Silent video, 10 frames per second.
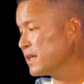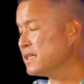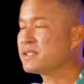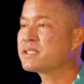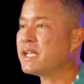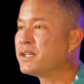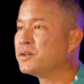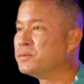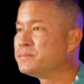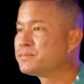It's a
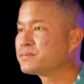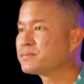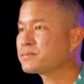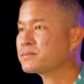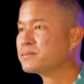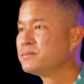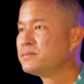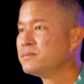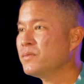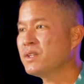cycle.
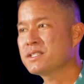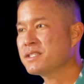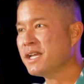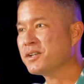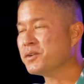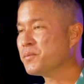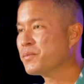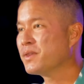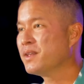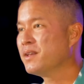It's a cycle.
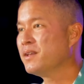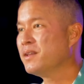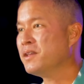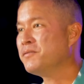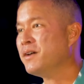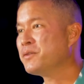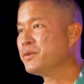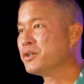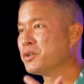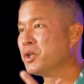They find
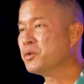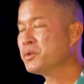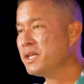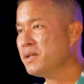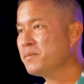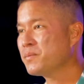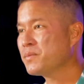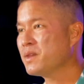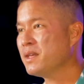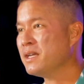when you're lonely,
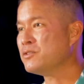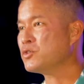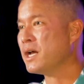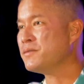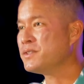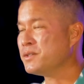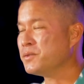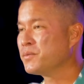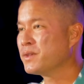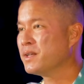it drives
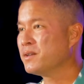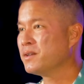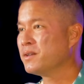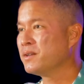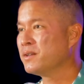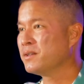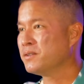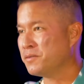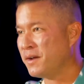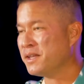you
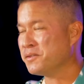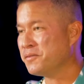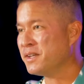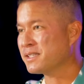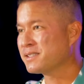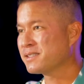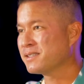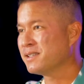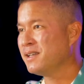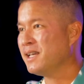to find the fix.
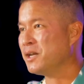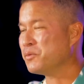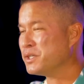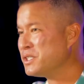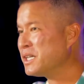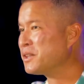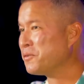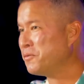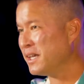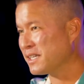And once you get
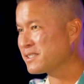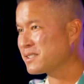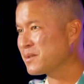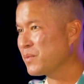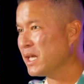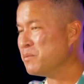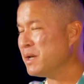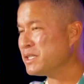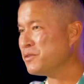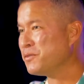the fix, it
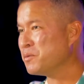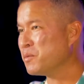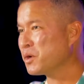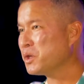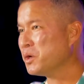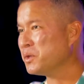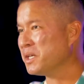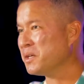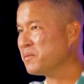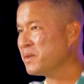makes you feel more
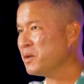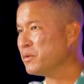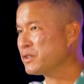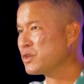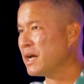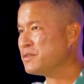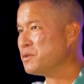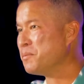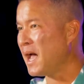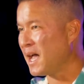lonely, which drives
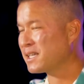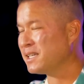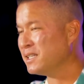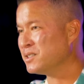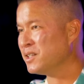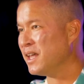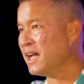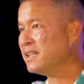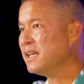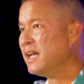you back into
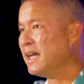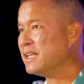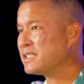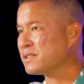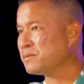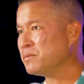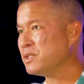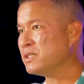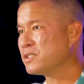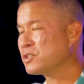that. And it's a
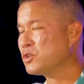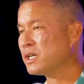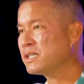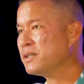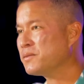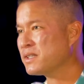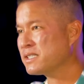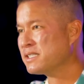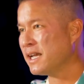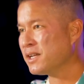destructive
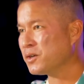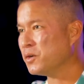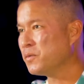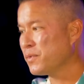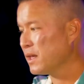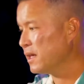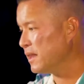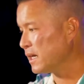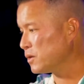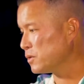cycle
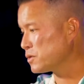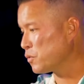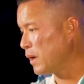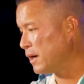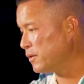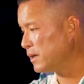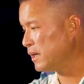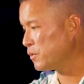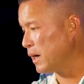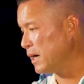that goes around
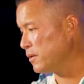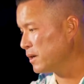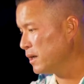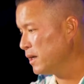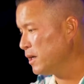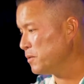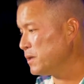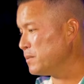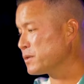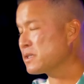and around in
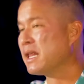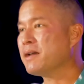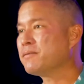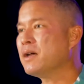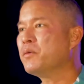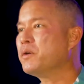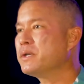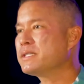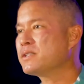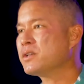people's life. Now,
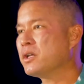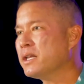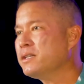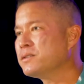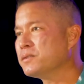what is this all linked